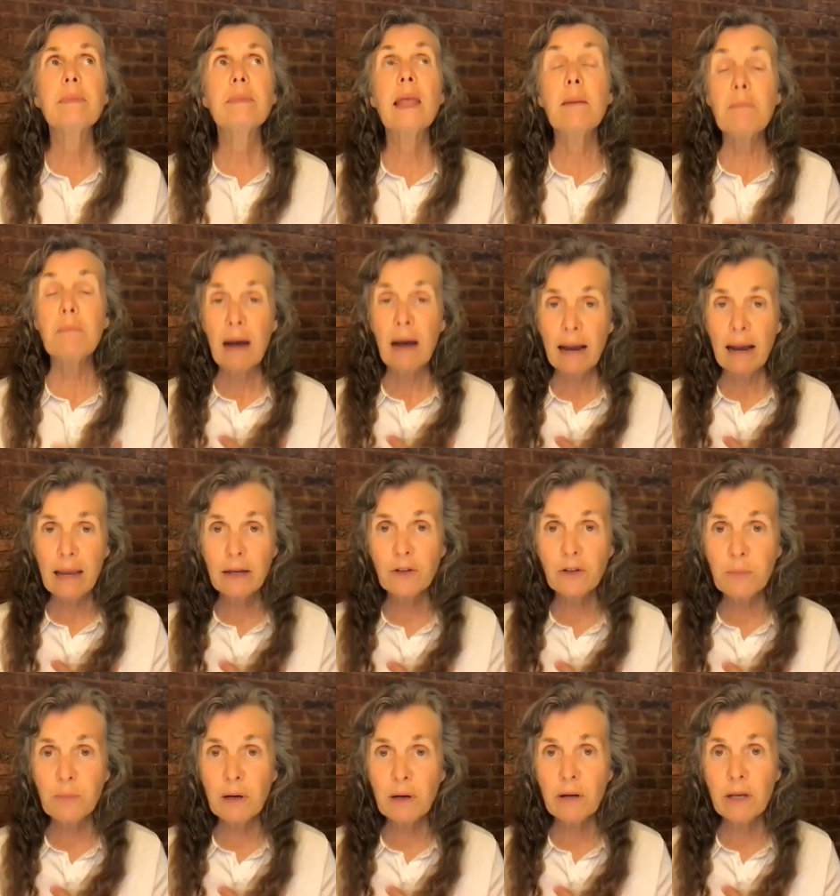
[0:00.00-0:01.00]
in my
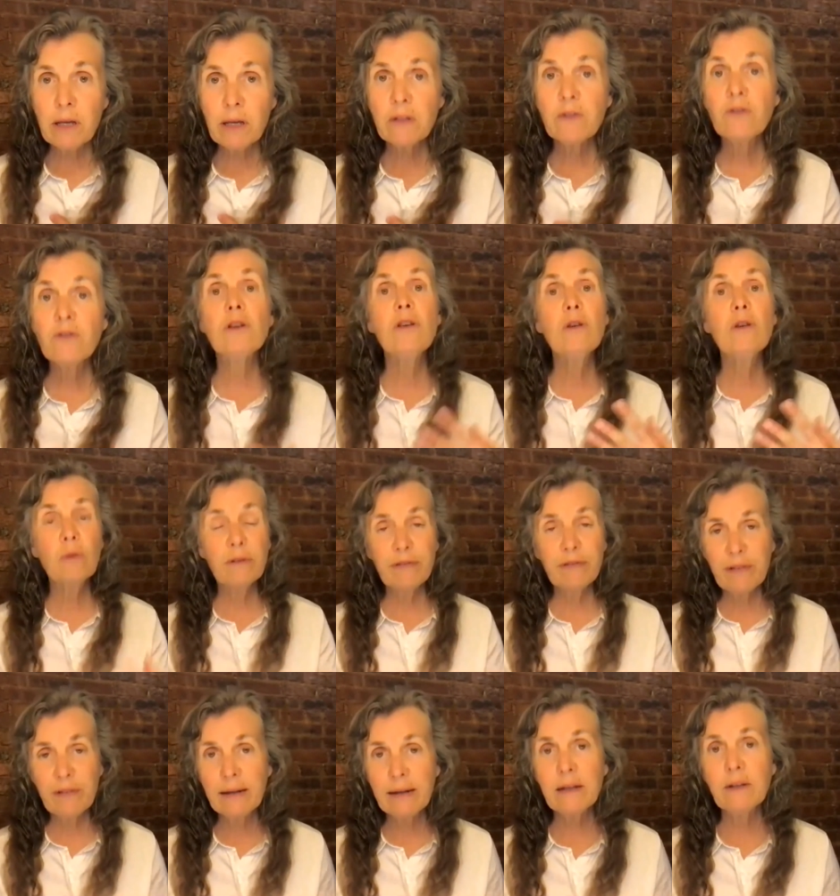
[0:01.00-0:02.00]
experience, you will
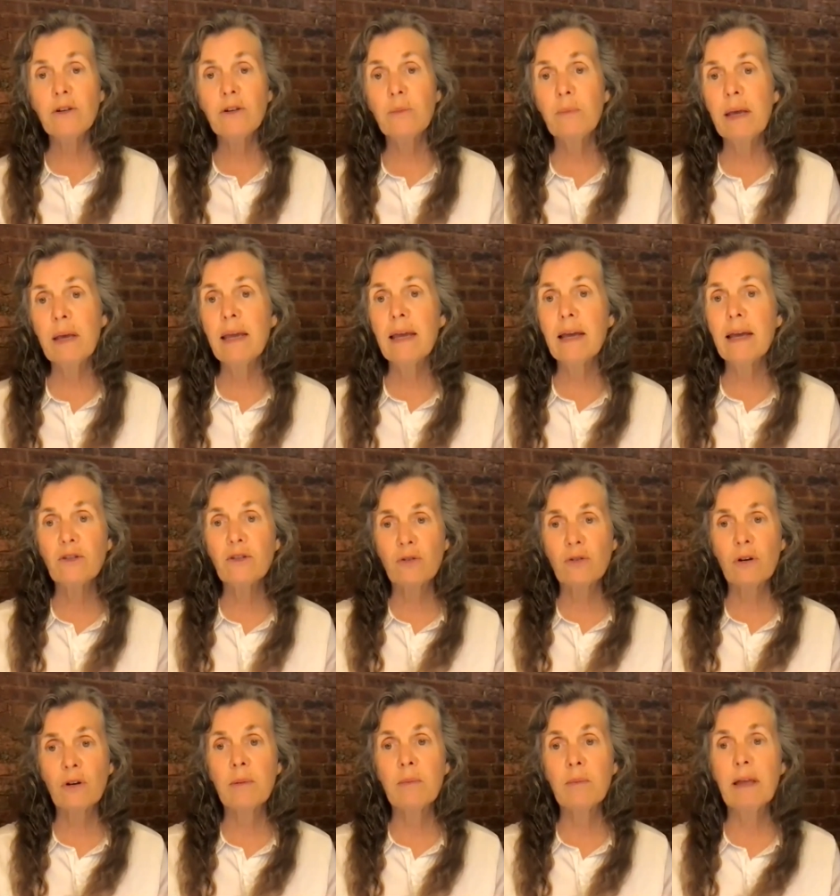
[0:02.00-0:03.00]
find it to be
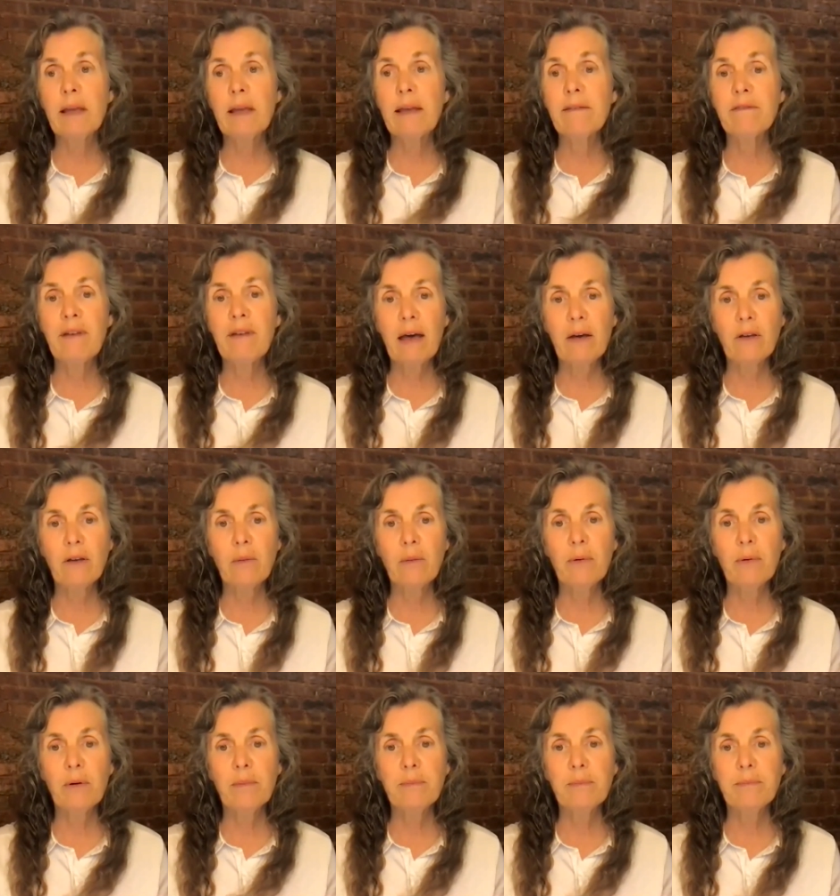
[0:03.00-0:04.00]
extremely
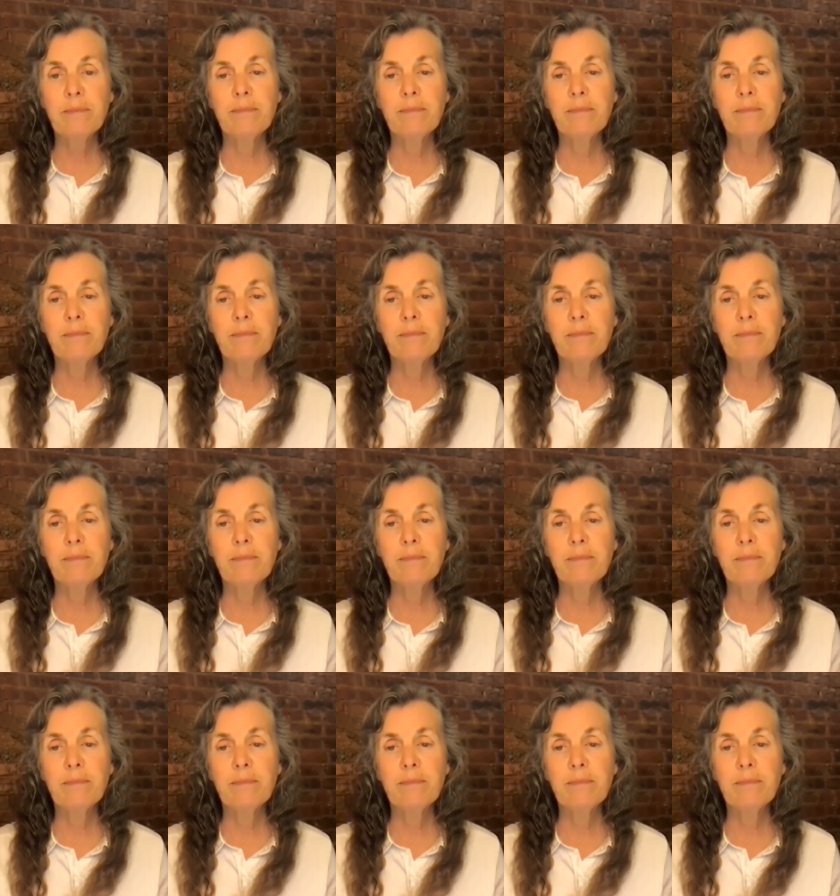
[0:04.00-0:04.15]
valuable.